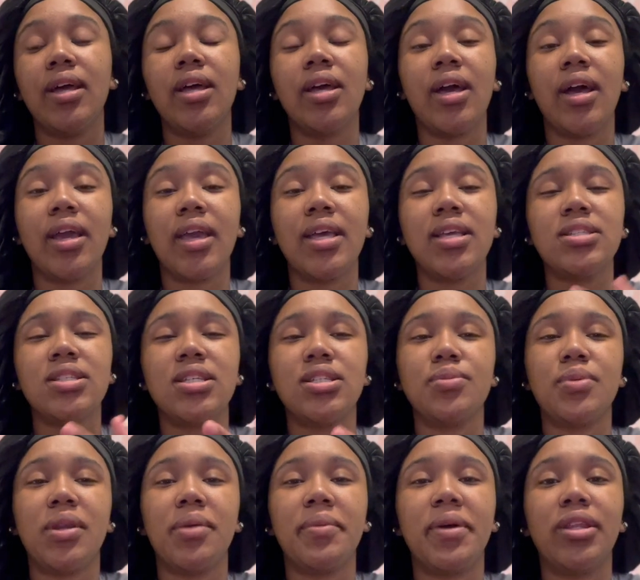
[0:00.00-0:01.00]
I guess that's
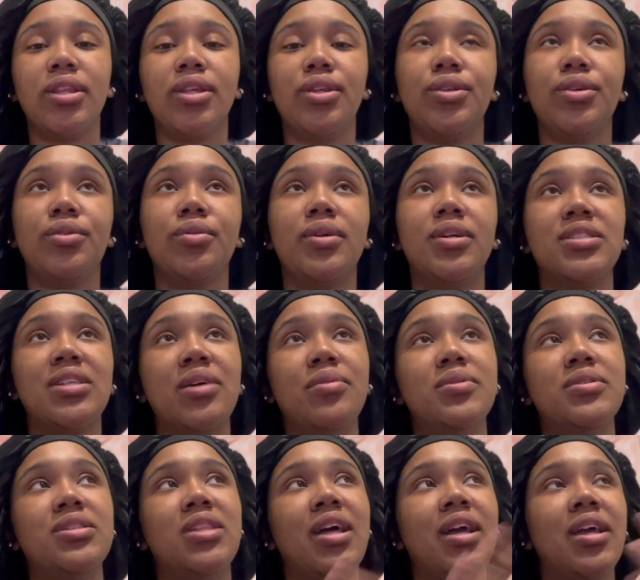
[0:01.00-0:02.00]
what I'm about to do, because I
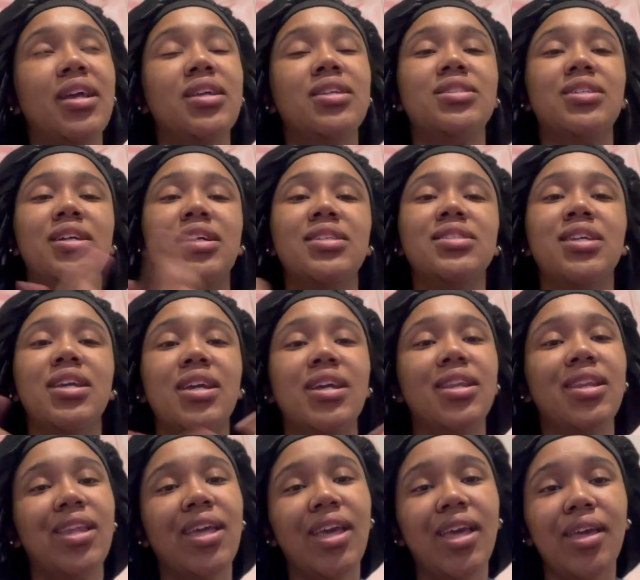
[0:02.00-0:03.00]
was like, should I take a
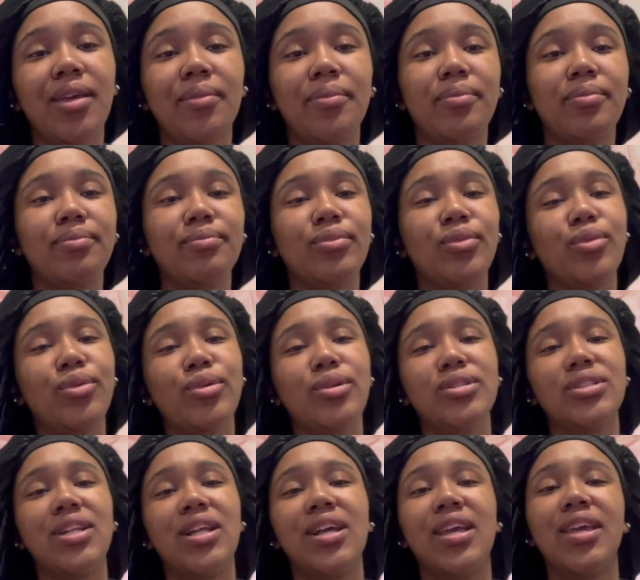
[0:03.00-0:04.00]
nap or
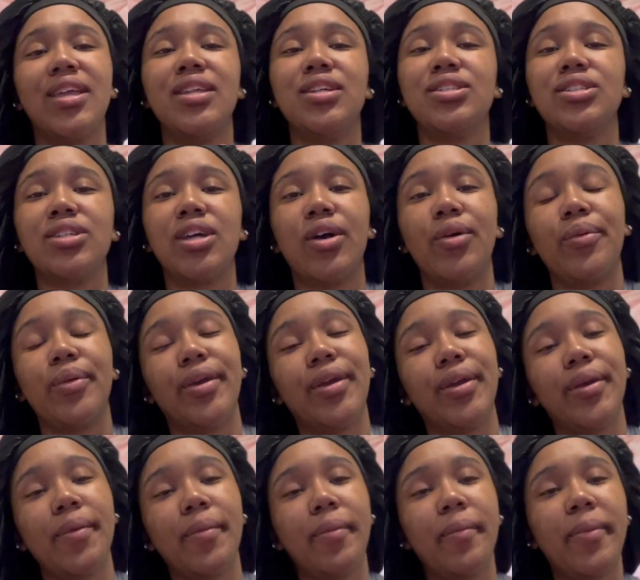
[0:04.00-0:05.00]
should I get in a
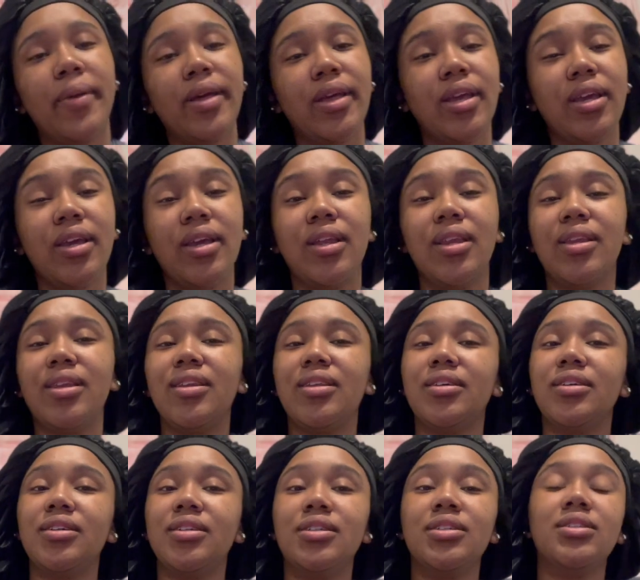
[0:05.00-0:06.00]
shower? But
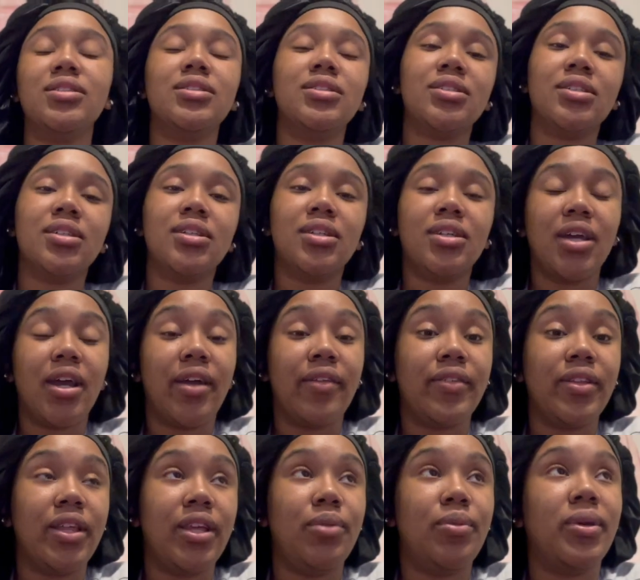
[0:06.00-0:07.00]
I
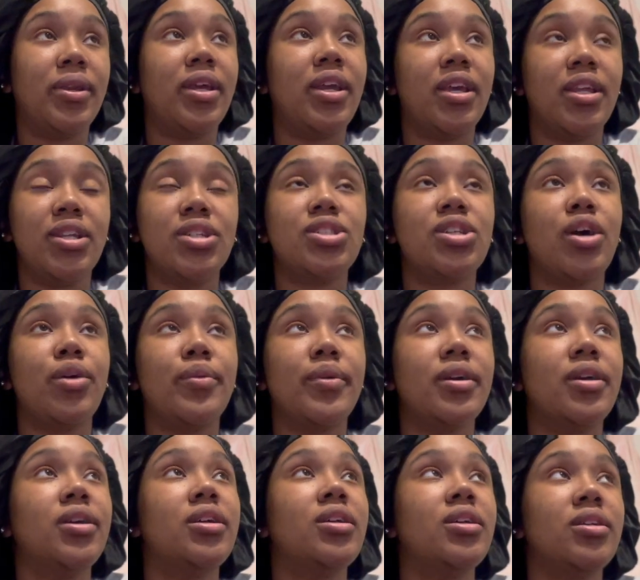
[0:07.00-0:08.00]
really want to get in a
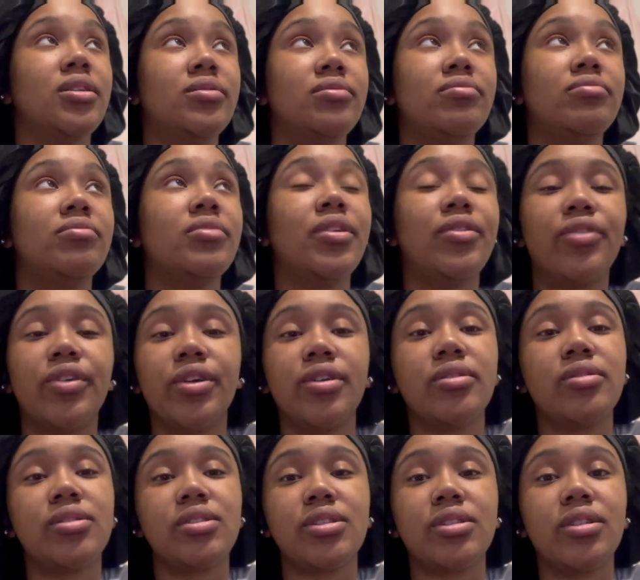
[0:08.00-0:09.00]
shower
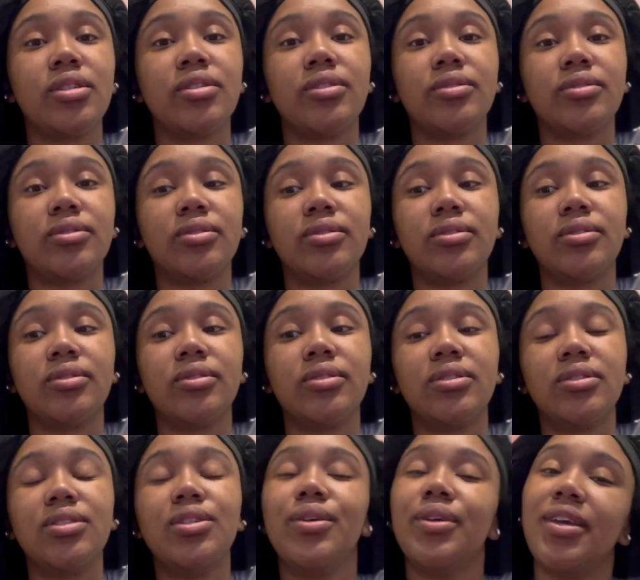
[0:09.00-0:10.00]
first.
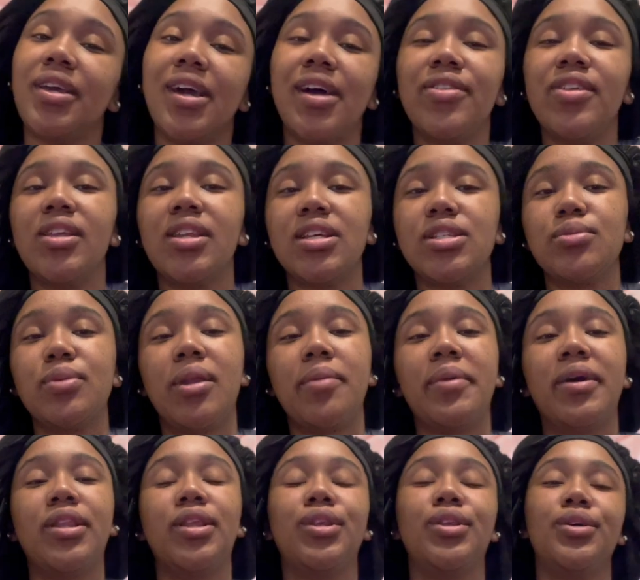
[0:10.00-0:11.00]
So yeah, I think that's what I'm
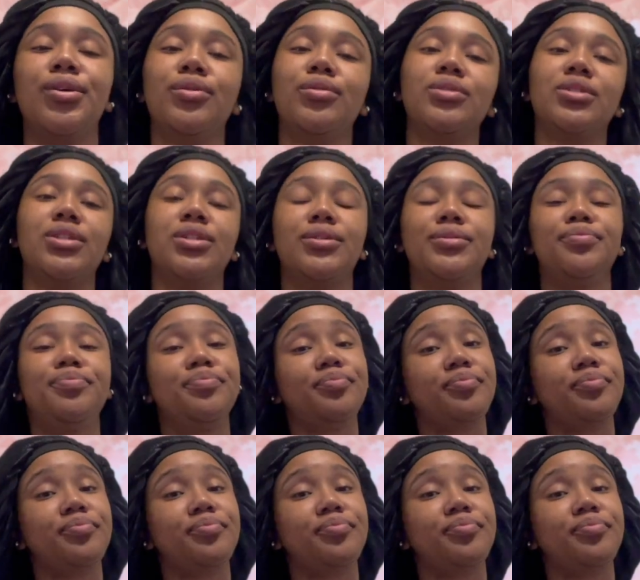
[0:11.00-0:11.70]
about to do. So